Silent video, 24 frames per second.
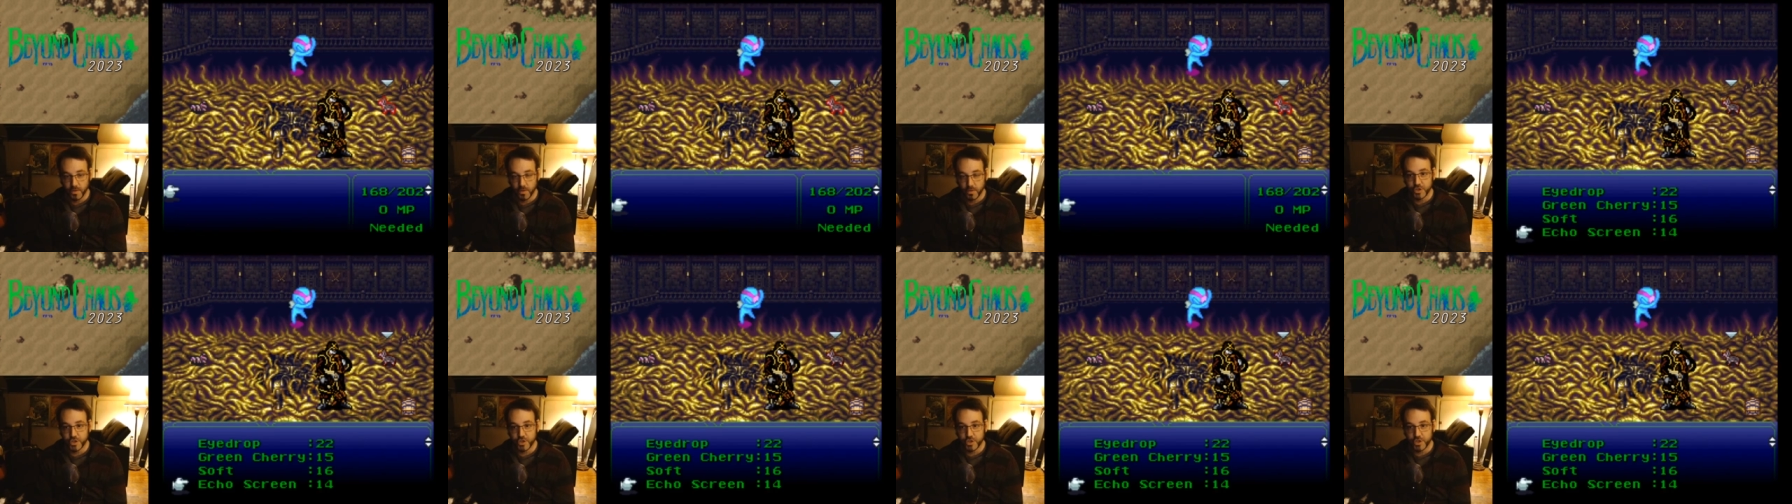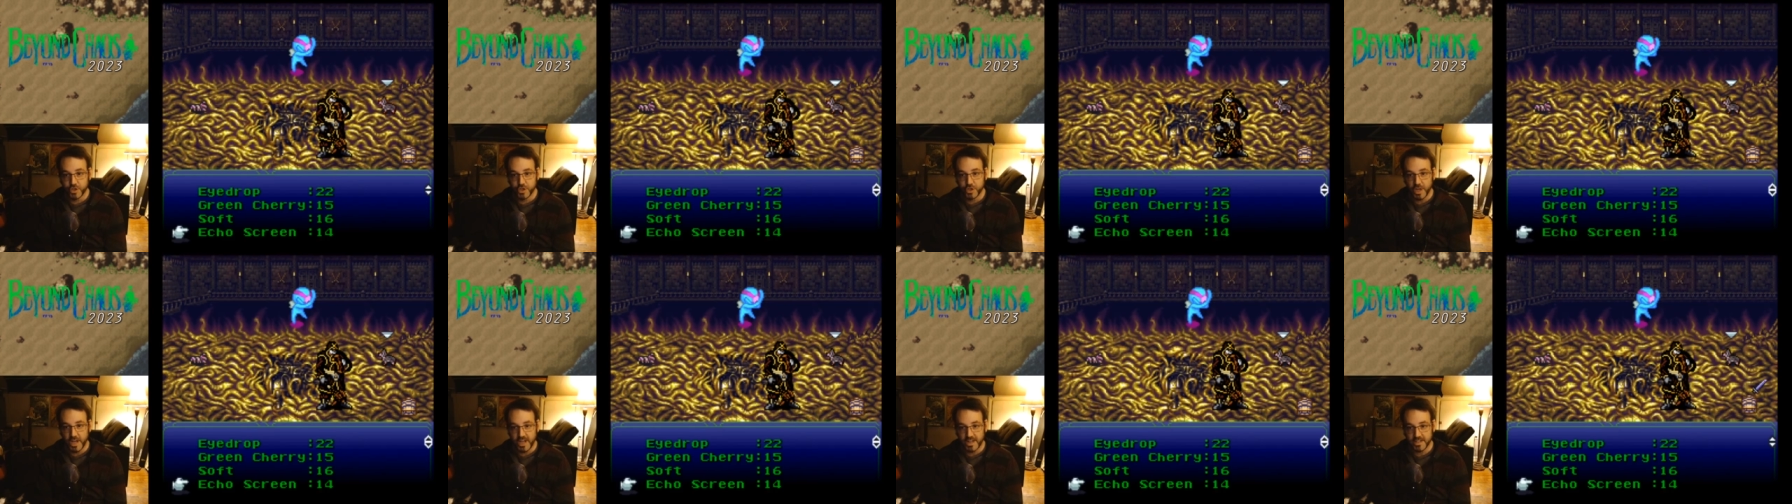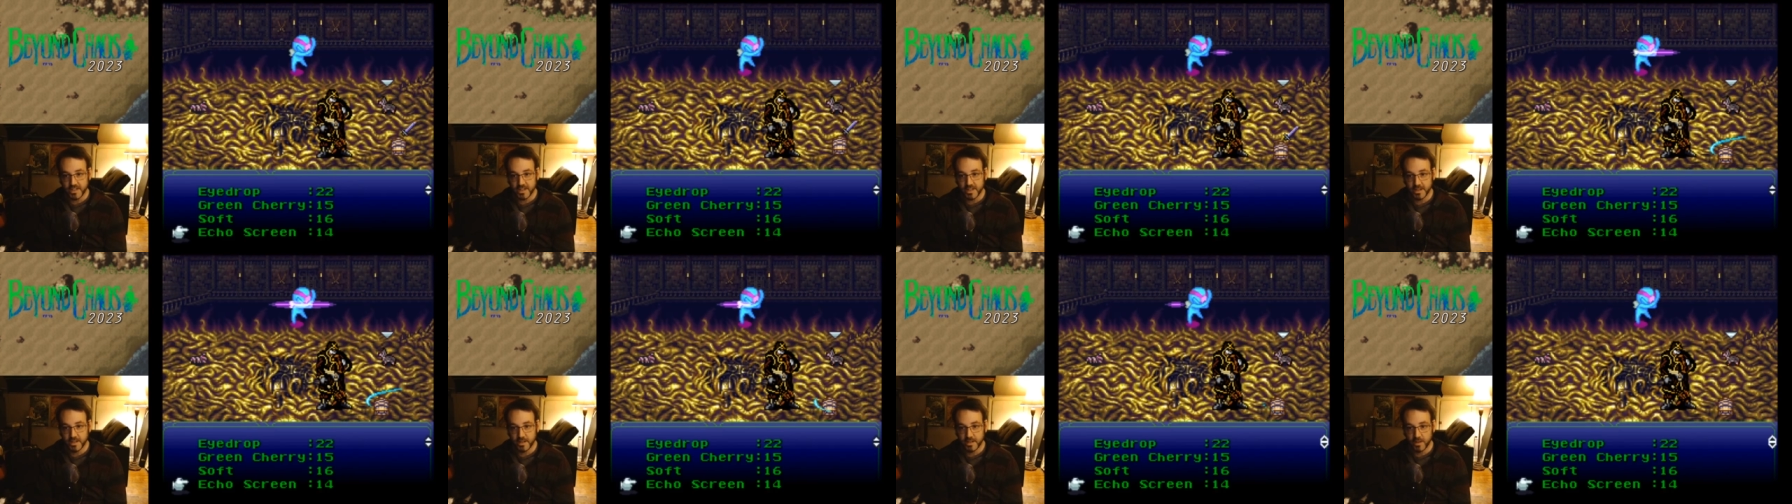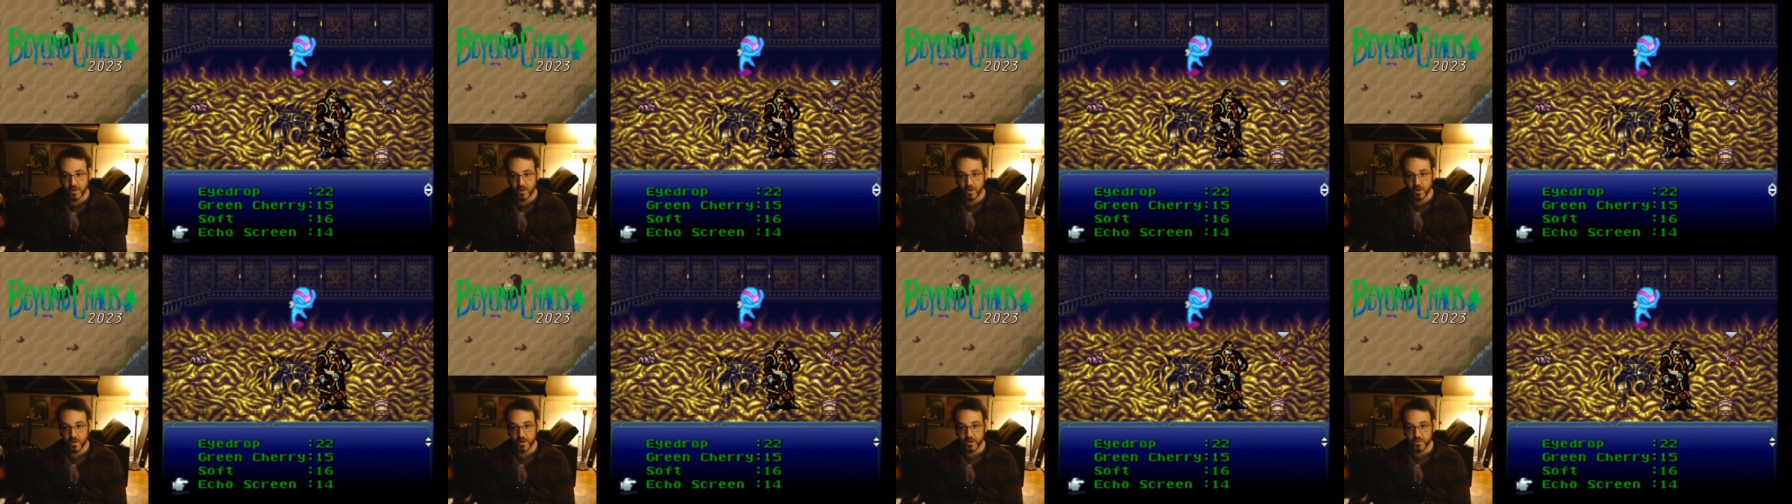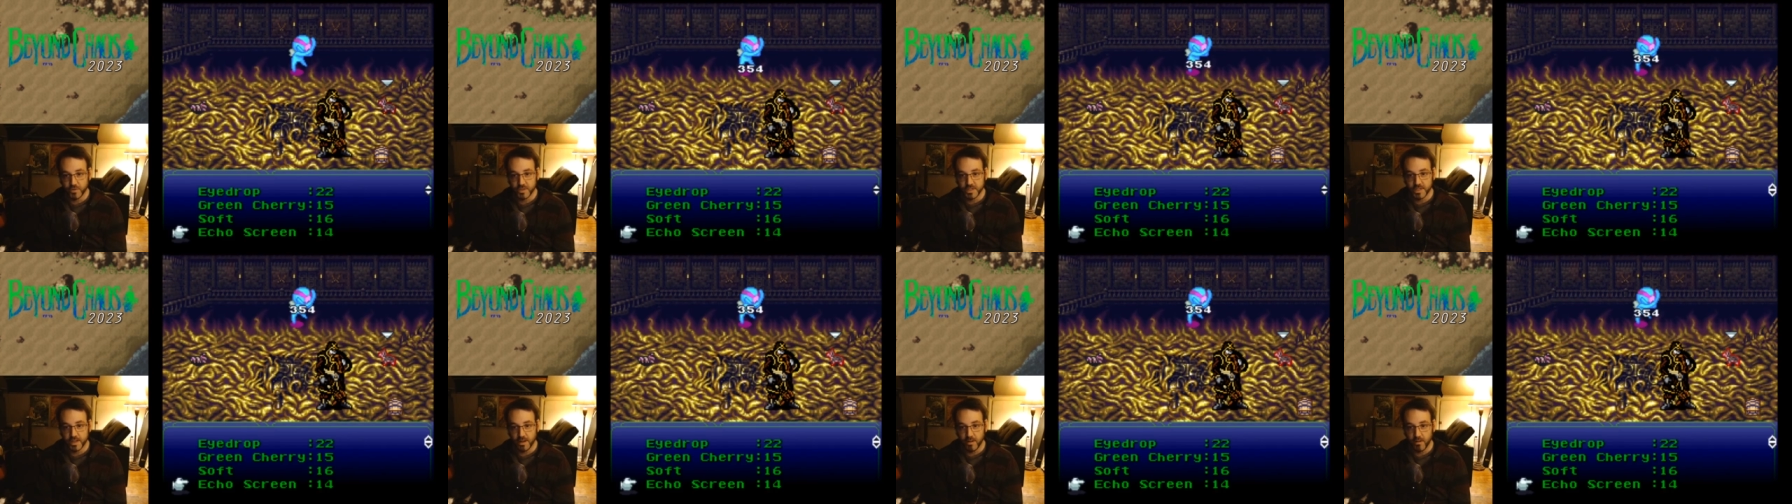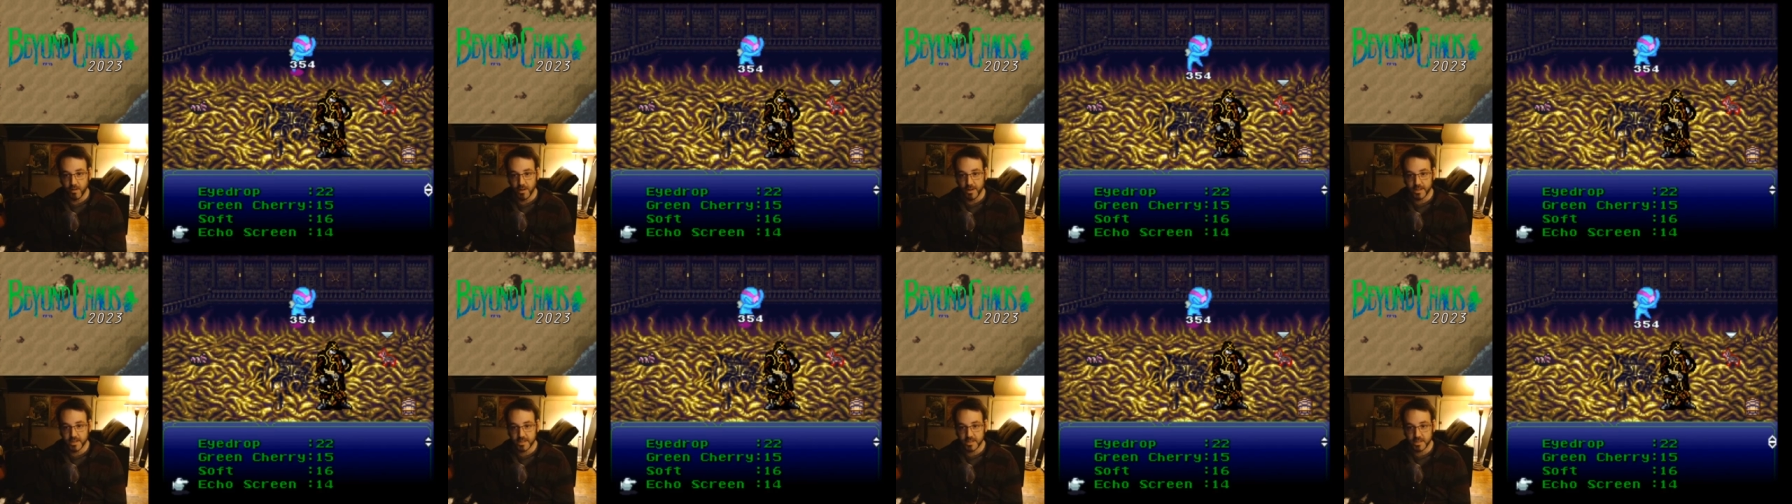Shit! Are you
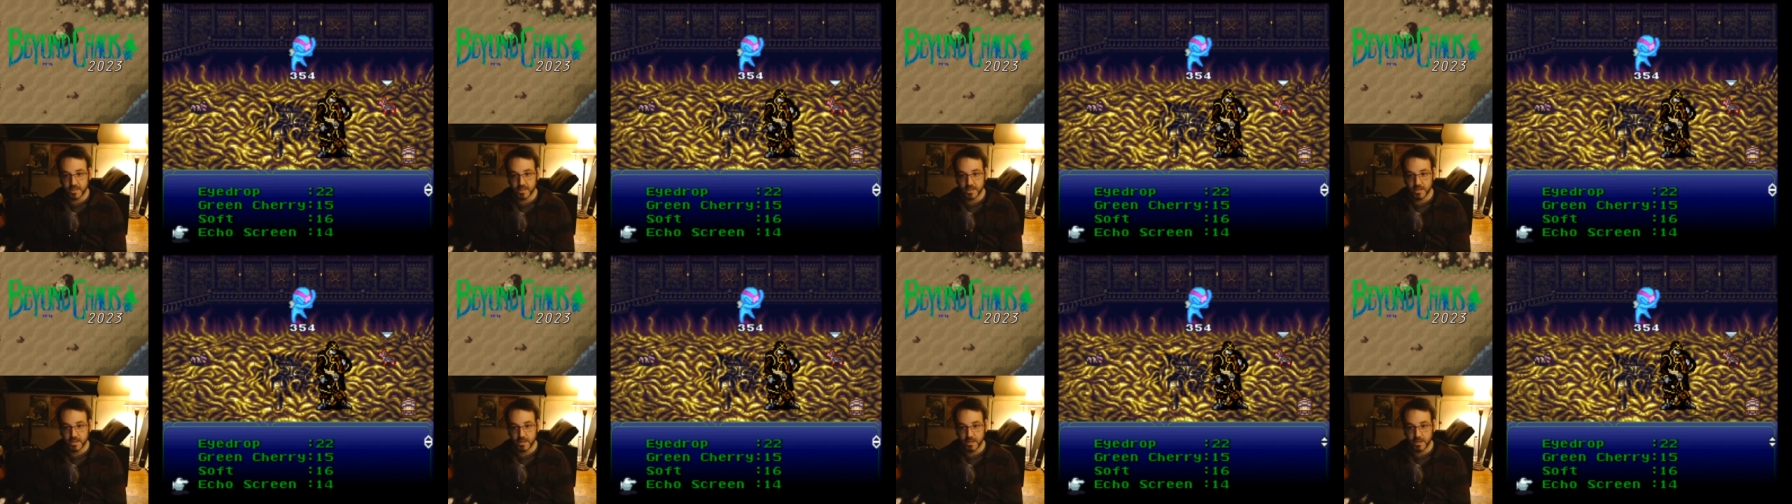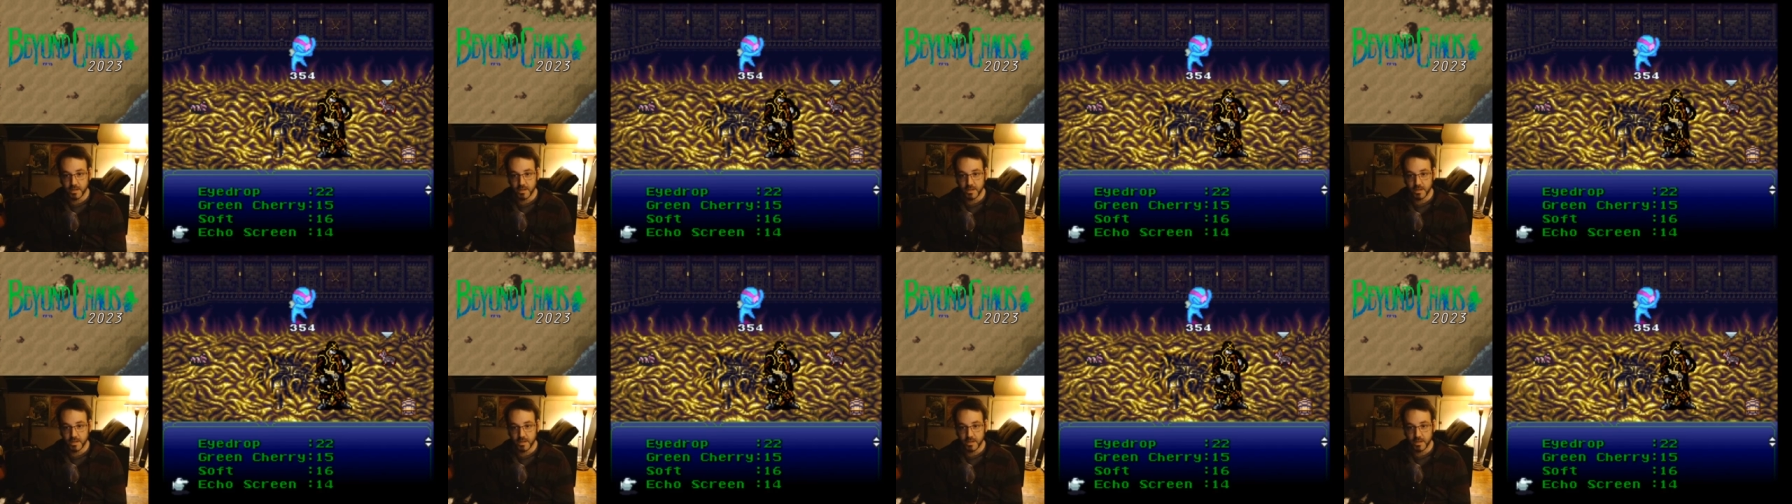serious?